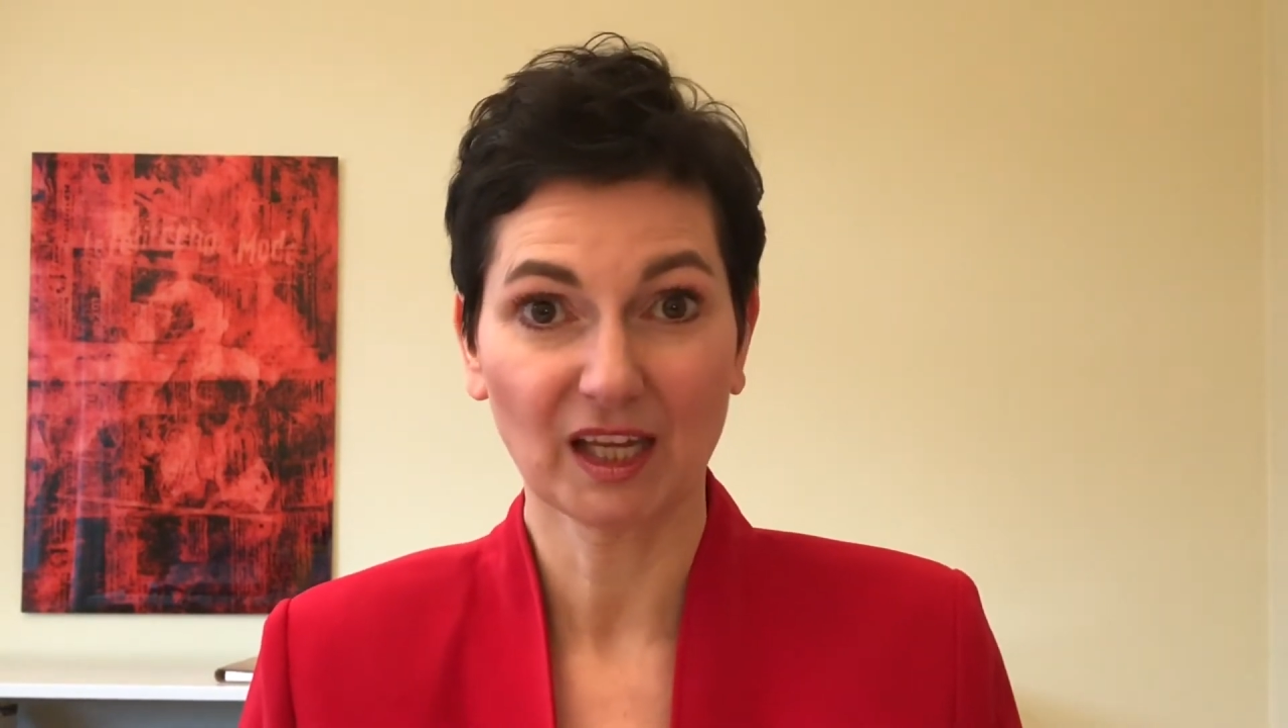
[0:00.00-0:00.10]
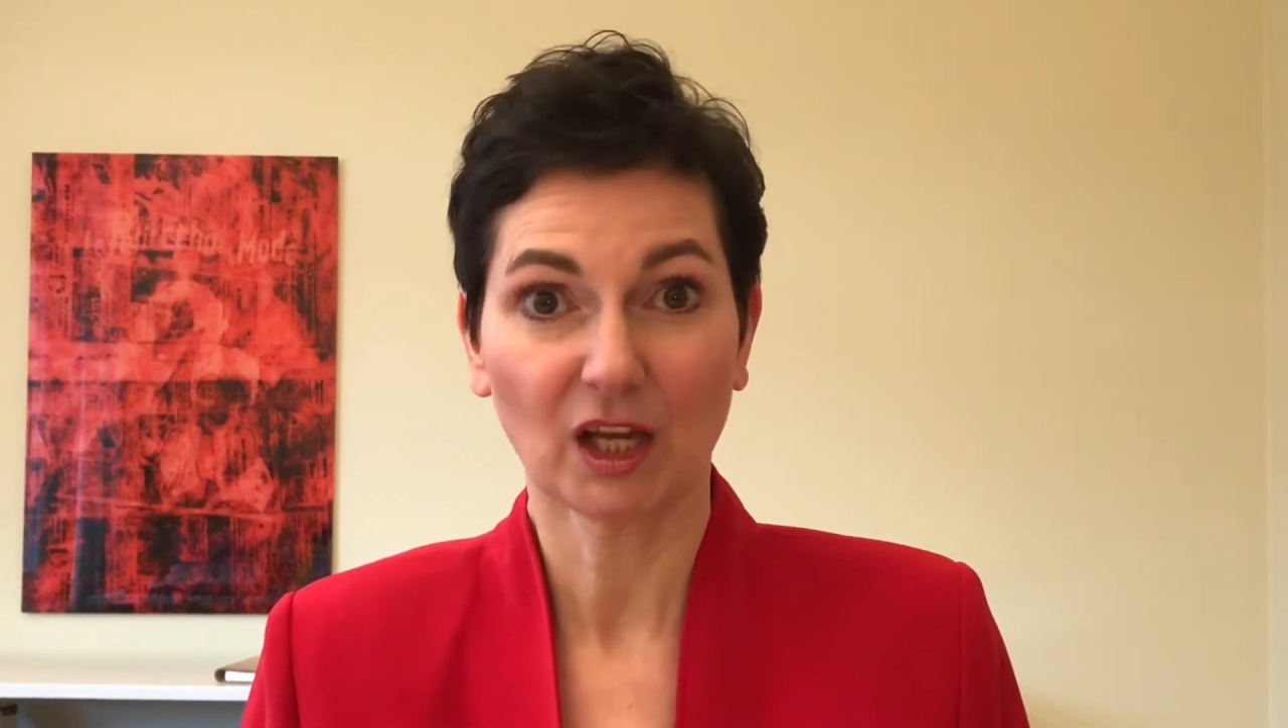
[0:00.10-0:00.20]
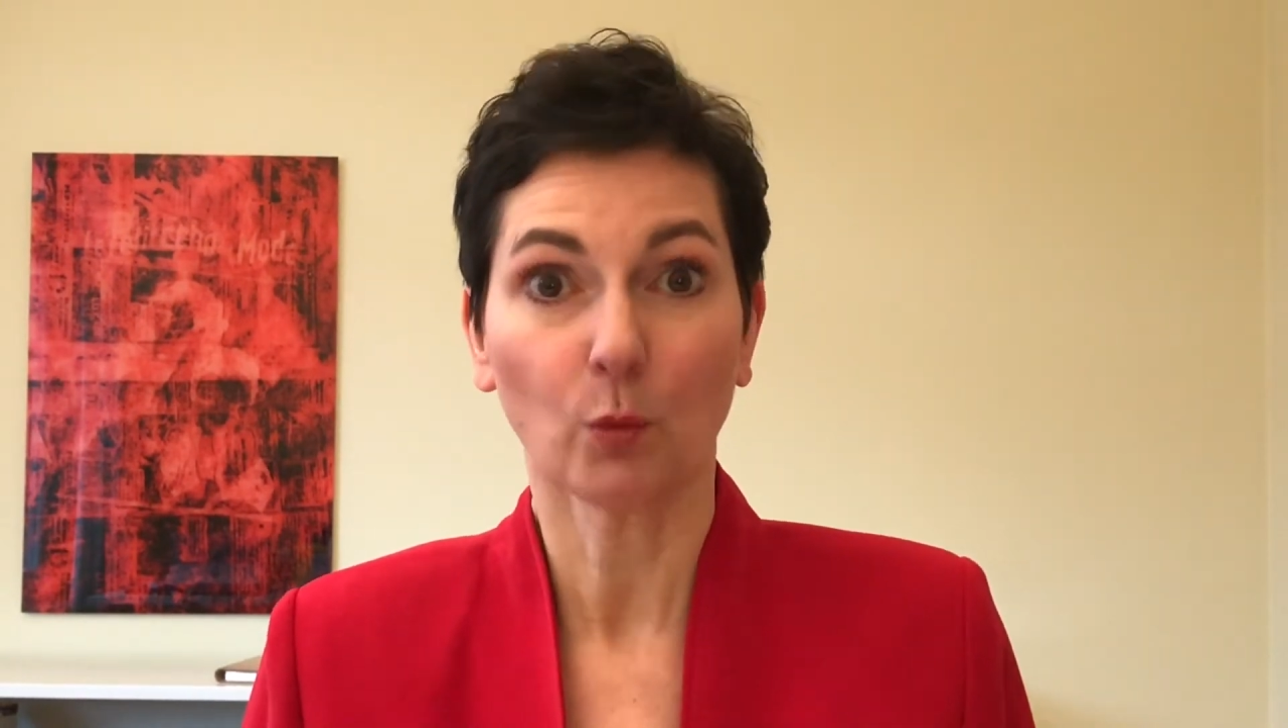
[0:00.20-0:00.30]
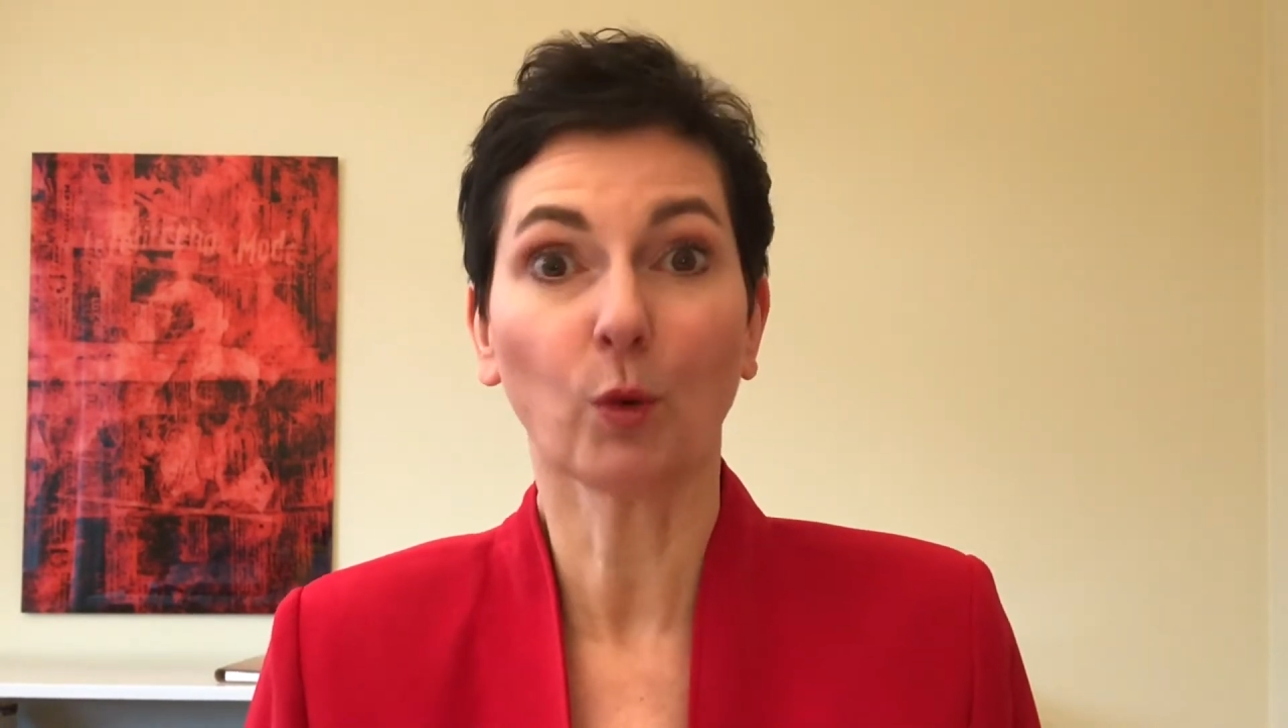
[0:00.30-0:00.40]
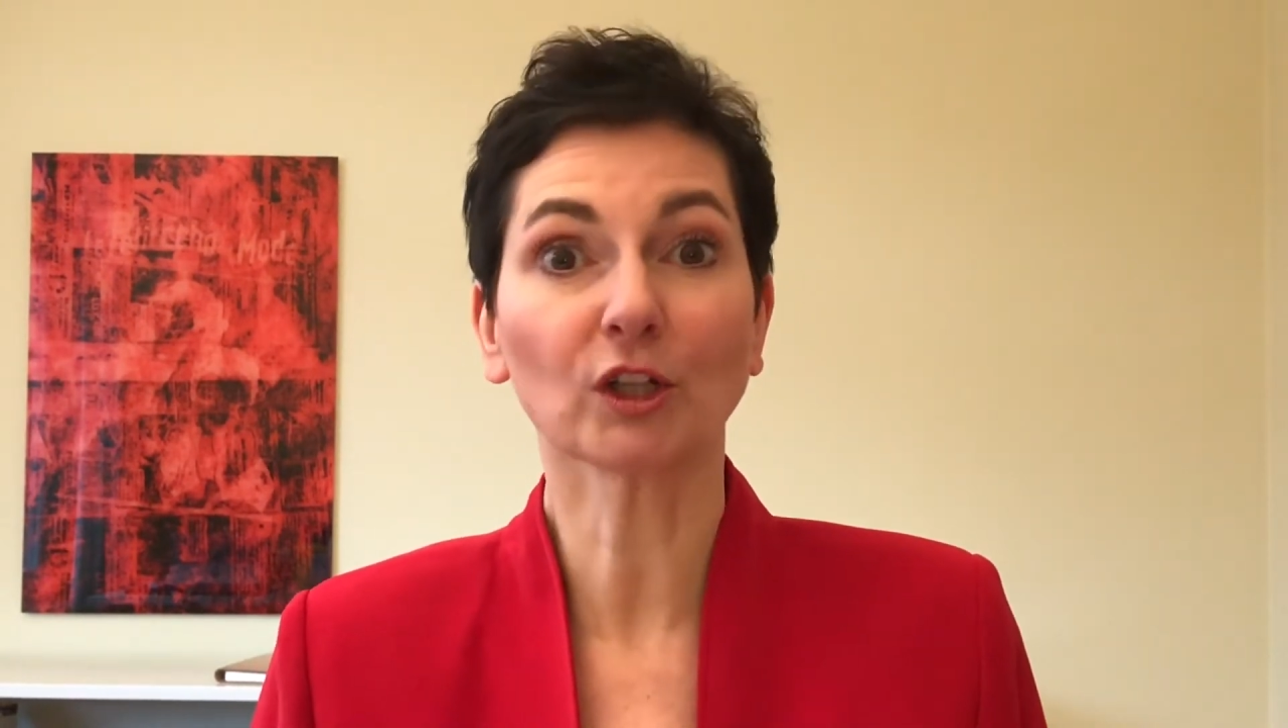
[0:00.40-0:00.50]

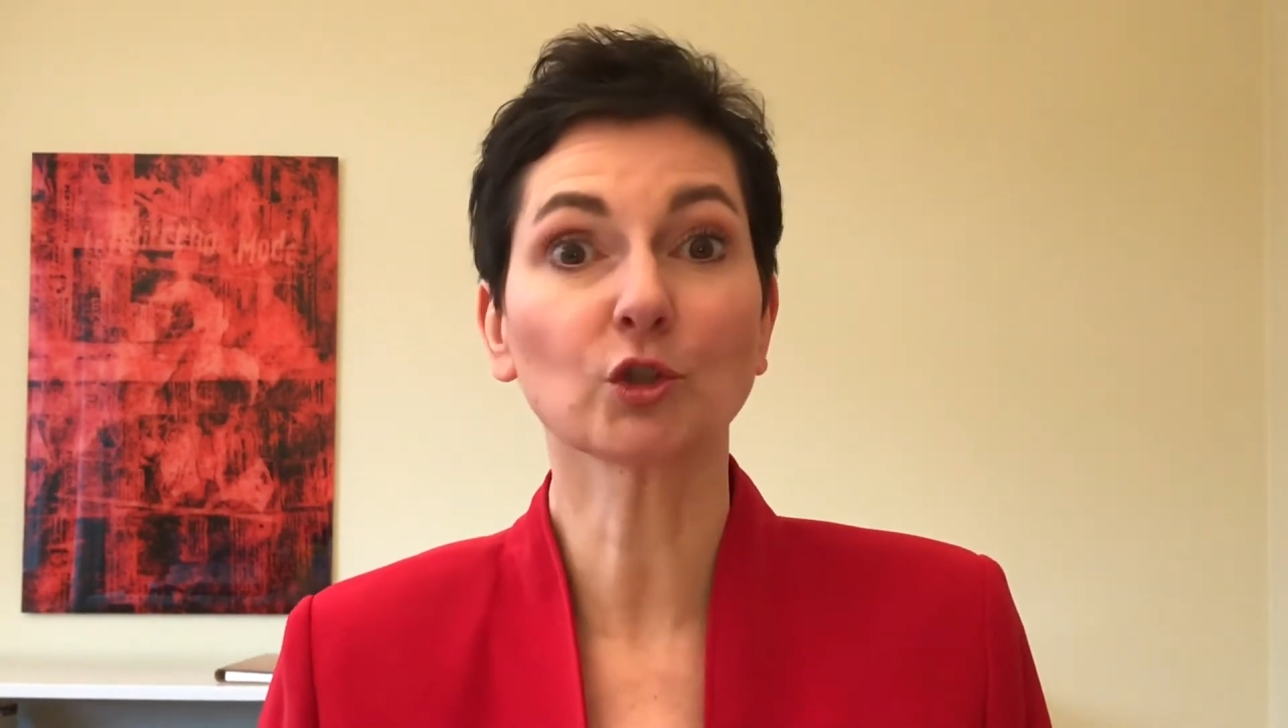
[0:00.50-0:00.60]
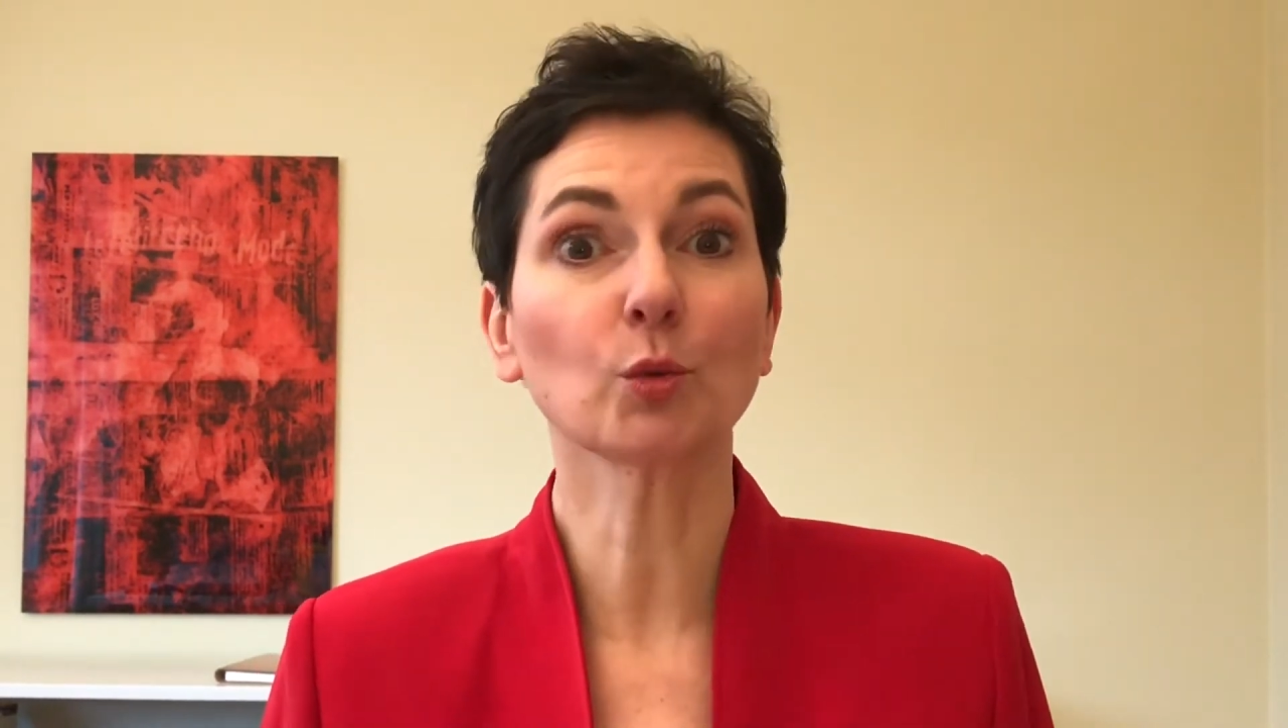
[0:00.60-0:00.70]
What do